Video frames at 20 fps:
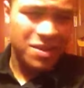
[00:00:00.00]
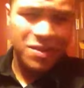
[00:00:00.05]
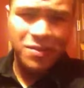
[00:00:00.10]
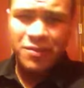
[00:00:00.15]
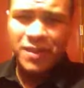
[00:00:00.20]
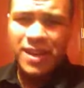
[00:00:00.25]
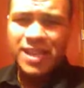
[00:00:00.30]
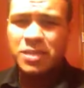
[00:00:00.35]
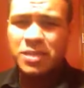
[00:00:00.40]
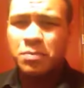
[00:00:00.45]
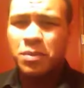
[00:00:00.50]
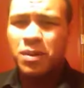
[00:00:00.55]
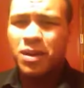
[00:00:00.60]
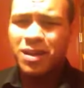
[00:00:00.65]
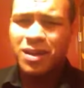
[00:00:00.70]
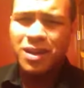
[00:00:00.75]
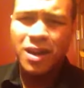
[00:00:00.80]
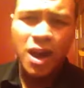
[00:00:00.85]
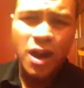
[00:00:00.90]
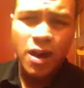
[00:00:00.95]
Facebook
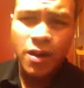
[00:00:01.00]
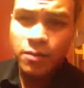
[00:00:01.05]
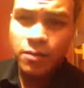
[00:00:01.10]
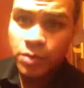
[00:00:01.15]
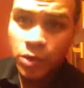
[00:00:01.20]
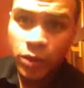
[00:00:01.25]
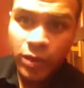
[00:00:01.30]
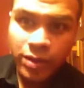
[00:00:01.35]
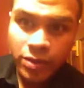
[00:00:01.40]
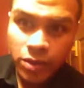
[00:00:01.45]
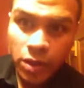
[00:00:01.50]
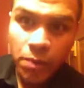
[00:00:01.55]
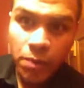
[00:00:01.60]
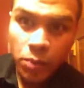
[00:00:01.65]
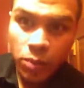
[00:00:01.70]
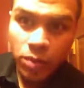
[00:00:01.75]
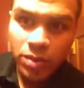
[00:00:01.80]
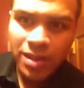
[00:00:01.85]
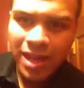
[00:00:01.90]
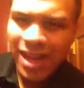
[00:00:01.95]
uh, turning to a
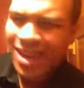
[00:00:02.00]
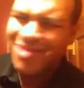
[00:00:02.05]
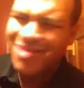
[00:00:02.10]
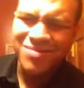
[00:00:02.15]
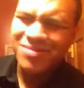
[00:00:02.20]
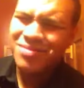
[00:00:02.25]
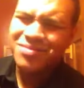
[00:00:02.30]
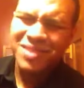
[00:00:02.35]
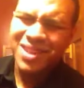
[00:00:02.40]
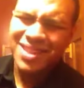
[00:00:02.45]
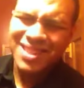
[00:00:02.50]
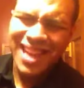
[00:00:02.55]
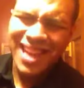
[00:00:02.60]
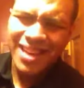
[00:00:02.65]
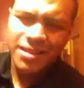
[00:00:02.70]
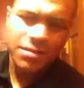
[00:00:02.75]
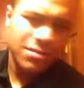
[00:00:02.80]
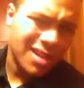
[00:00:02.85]
porn site. Fuck that.